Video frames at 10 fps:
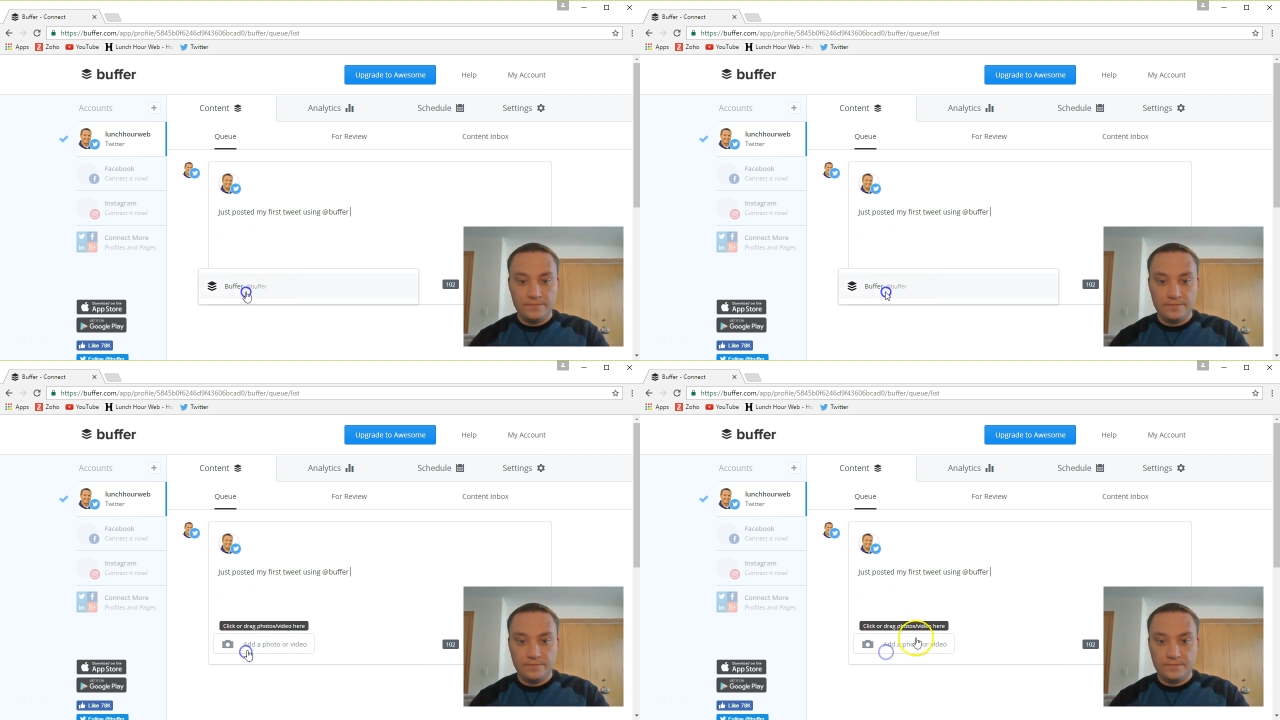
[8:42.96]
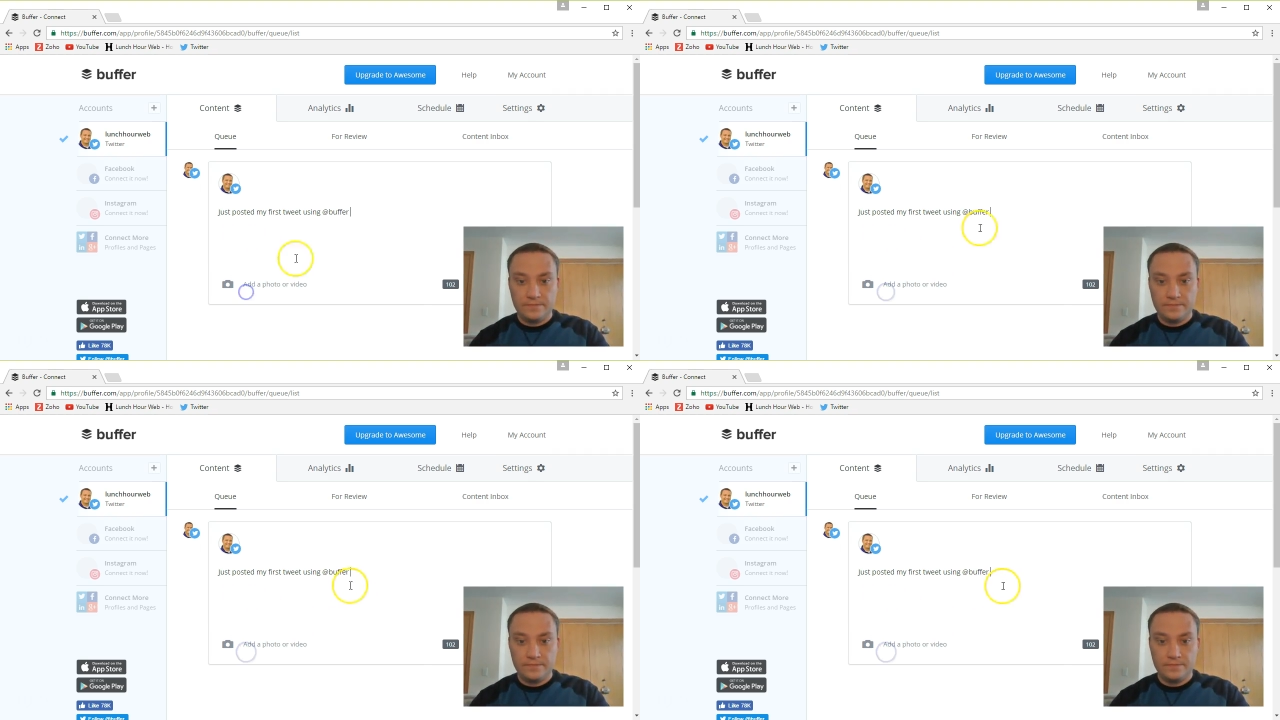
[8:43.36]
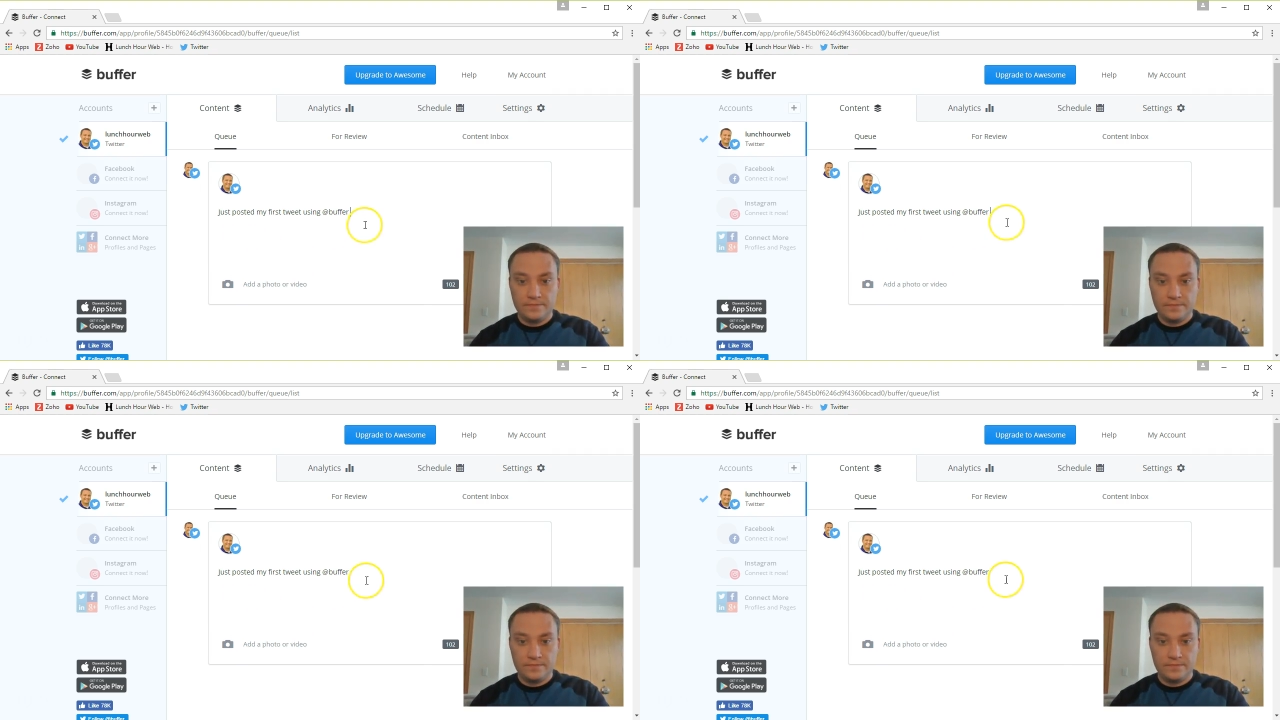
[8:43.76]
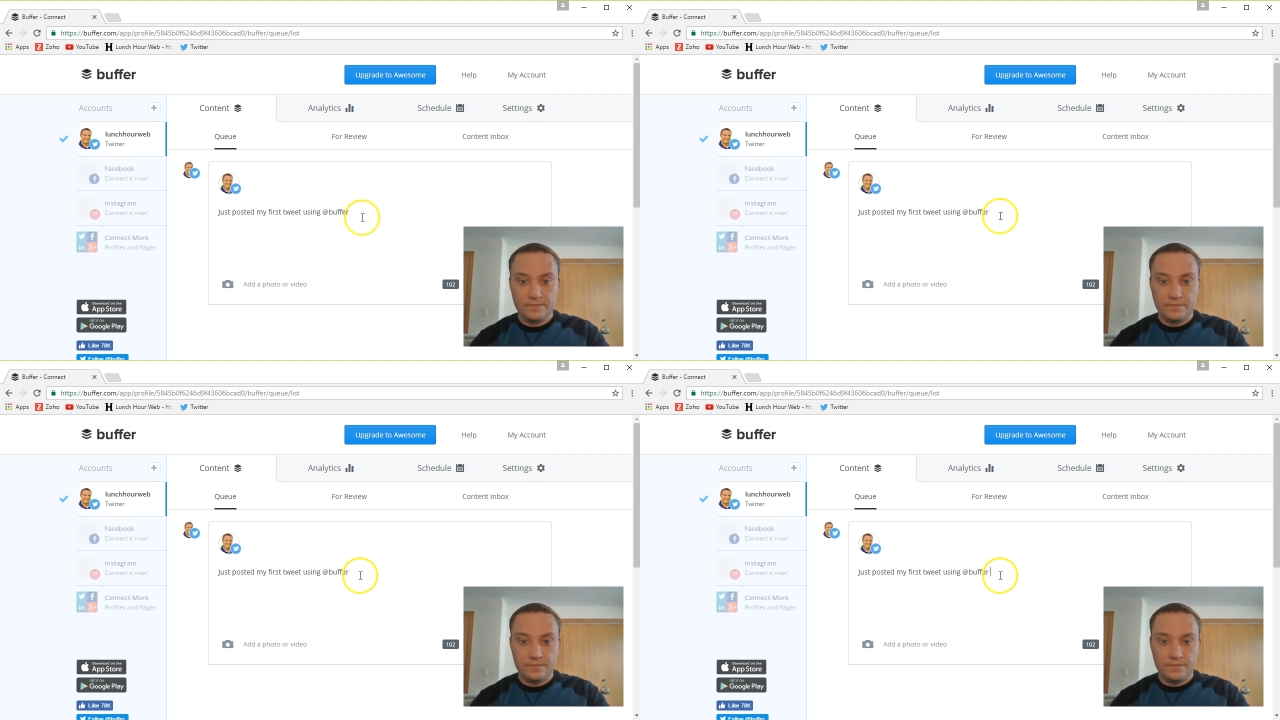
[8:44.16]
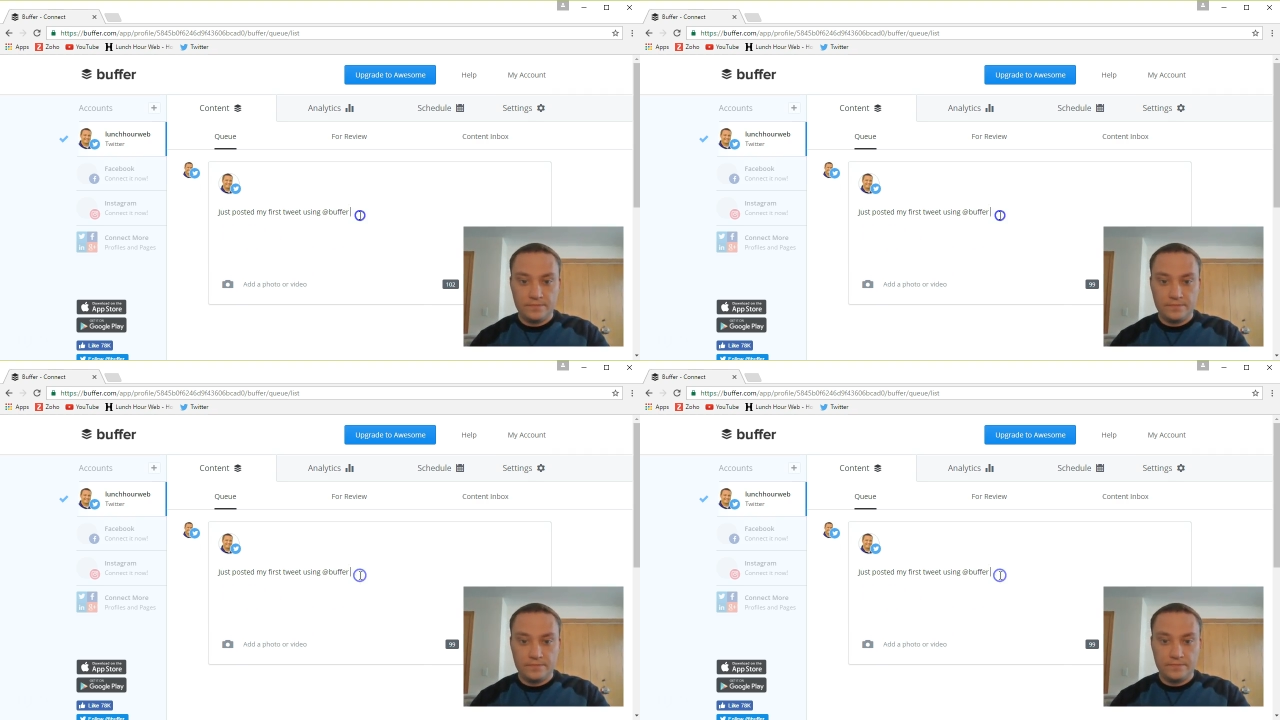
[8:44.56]

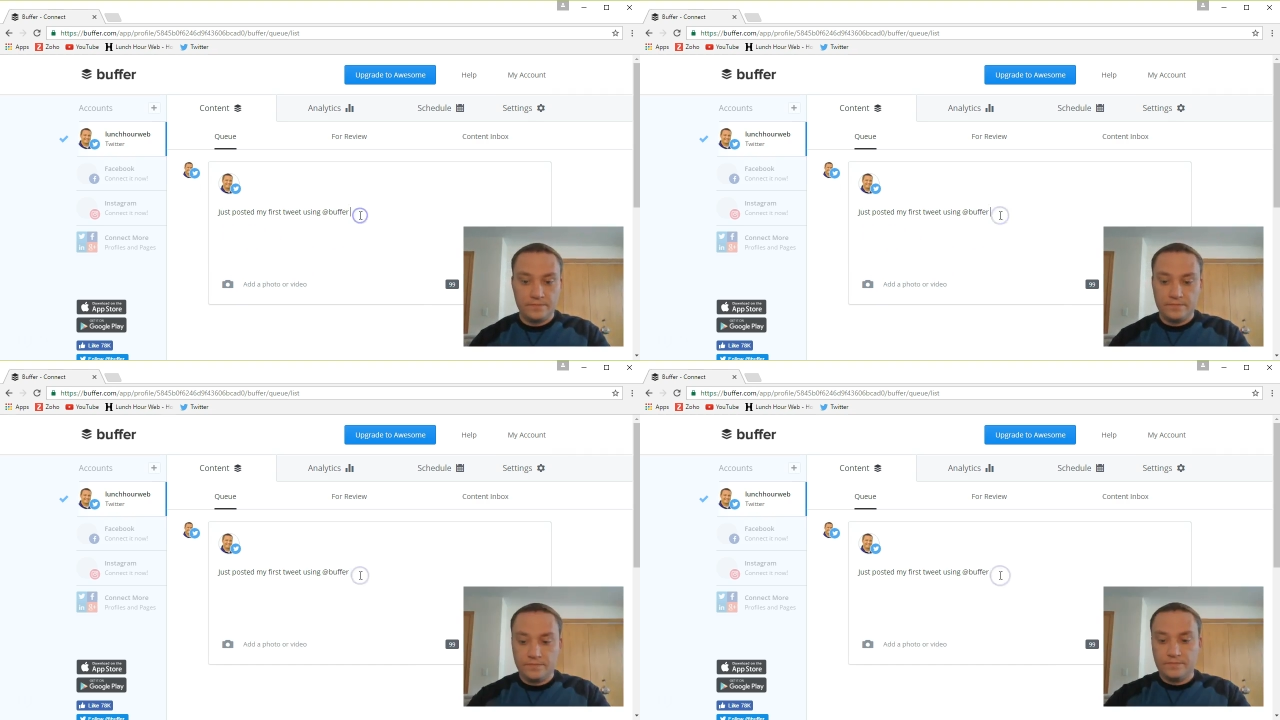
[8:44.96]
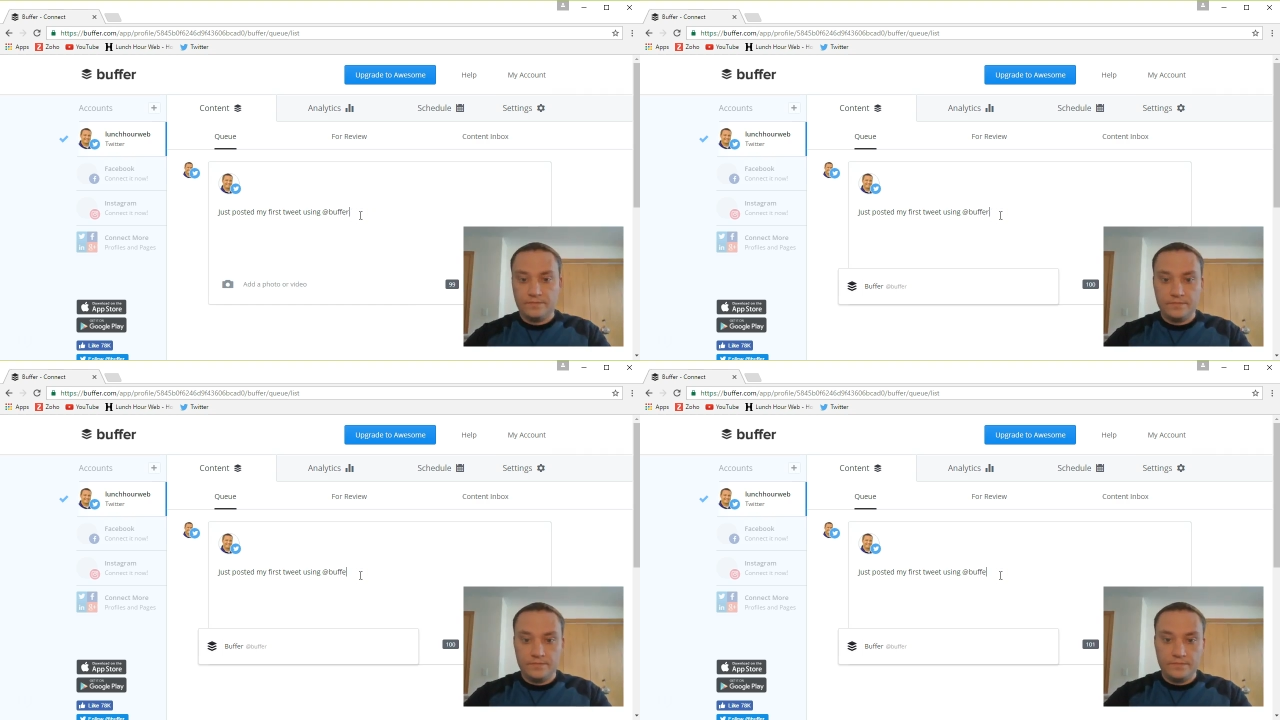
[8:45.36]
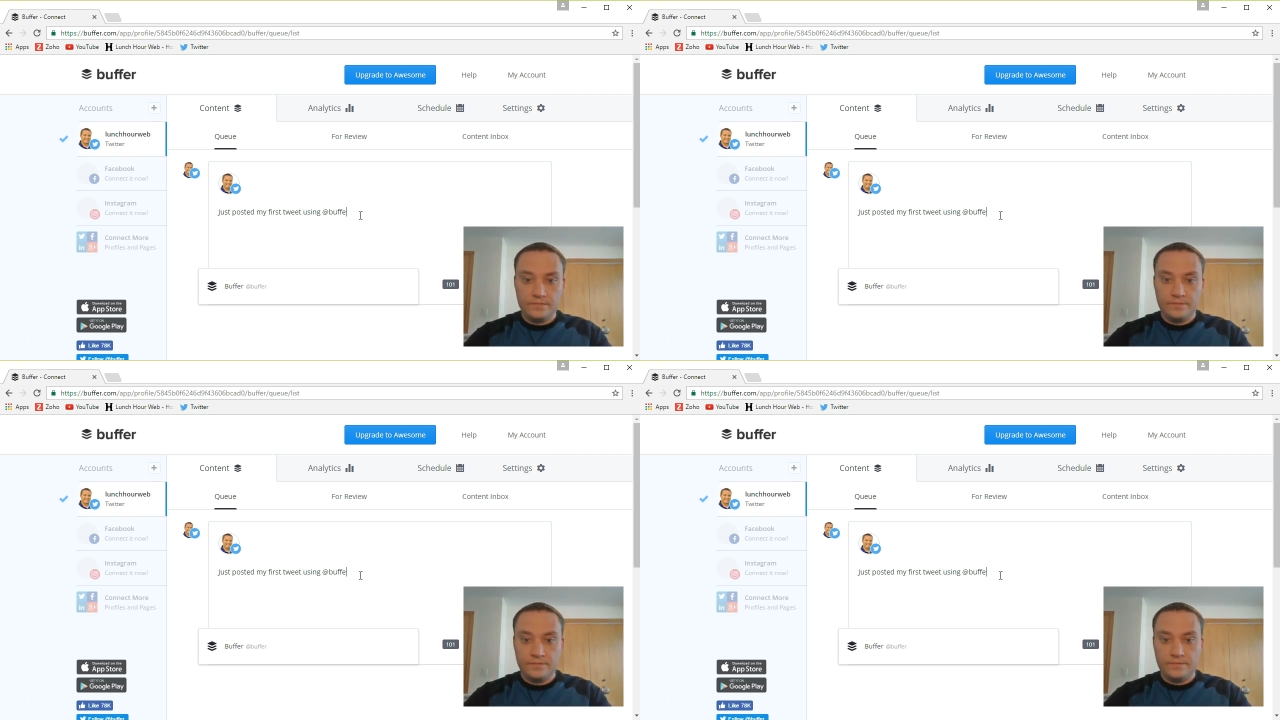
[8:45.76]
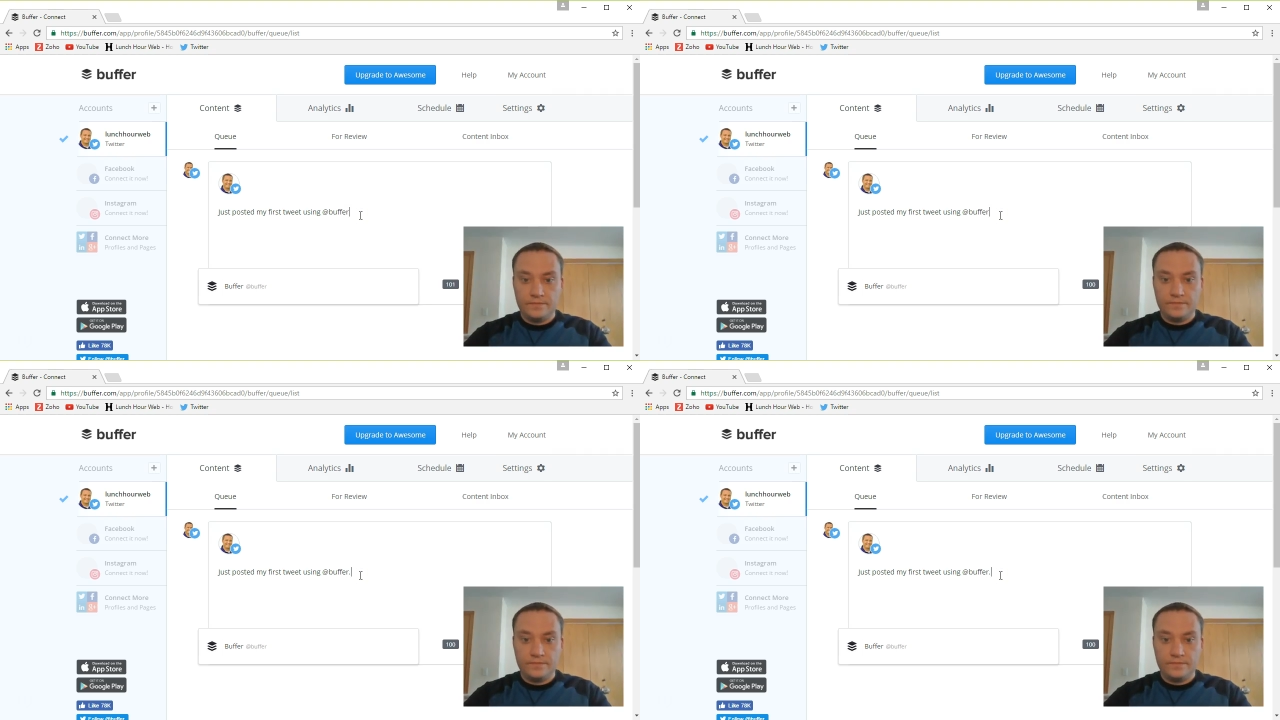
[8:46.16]
(no one is talking)